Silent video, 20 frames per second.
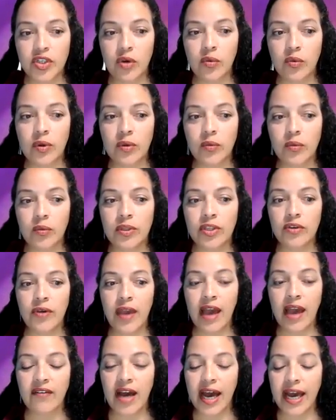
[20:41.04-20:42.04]
So when you
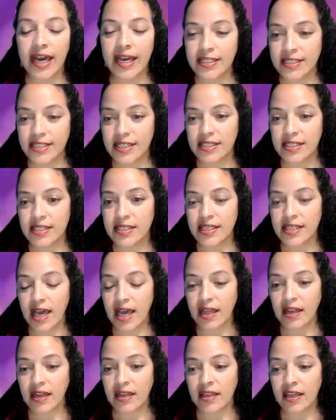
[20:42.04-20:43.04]
have a high attendance
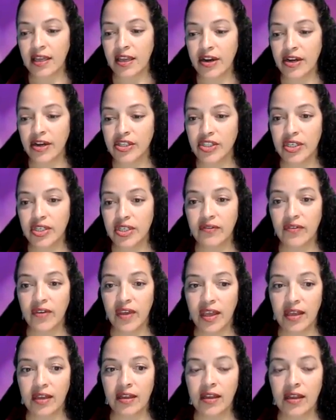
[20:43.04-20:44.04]
at an ERG
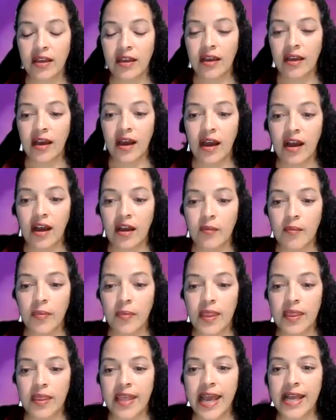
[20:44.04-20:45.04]
event,
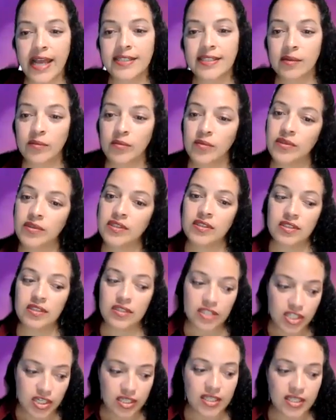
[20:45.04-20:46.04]
that someone
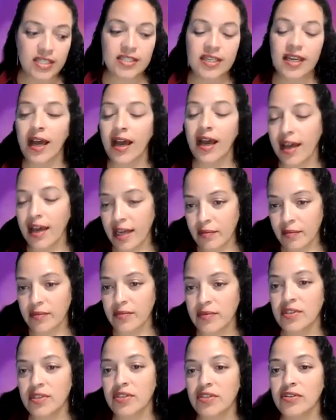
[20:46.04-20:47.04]
took the time
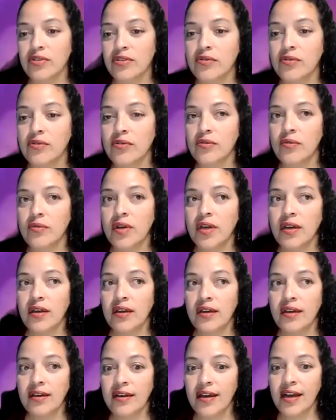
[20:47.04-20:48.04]
to
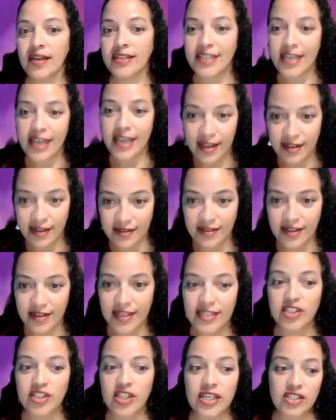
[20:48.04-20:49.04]
attend.
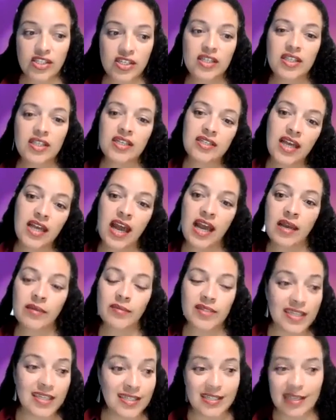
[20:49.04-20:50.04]
They took the time
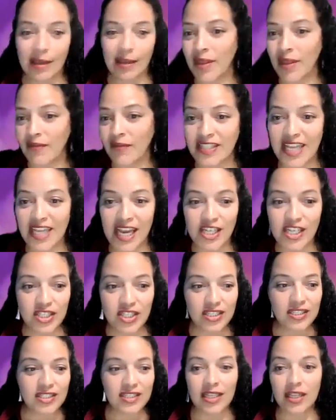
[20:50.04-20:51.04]
to accept the
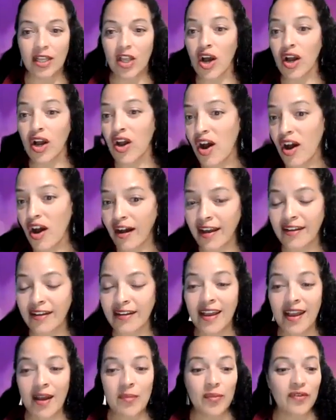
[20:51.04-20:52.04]
invitation, to log
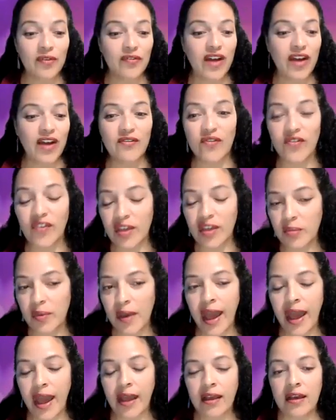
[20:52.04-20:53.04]
on, provide
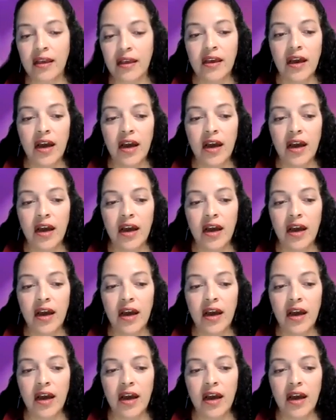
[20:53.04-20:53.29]
feedback.